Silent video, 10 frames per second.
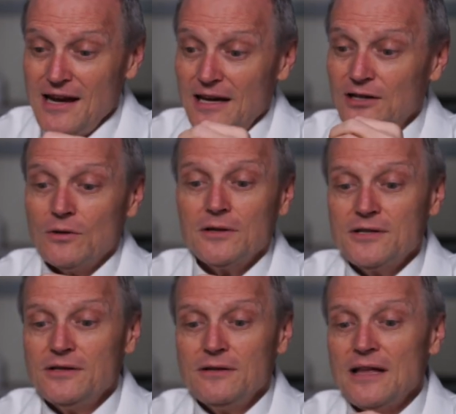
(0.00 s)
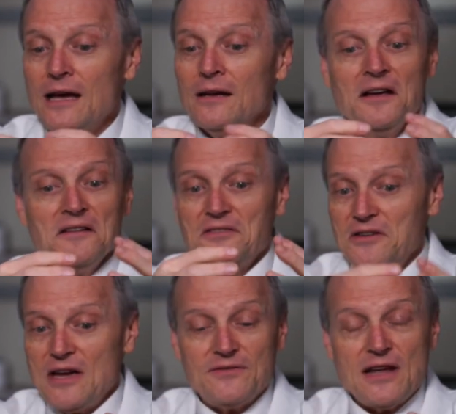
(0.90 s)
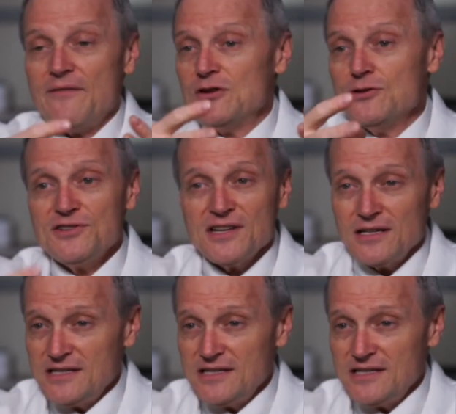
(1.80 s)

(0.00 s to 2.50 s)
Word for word: And in order to do that, you have to have a new set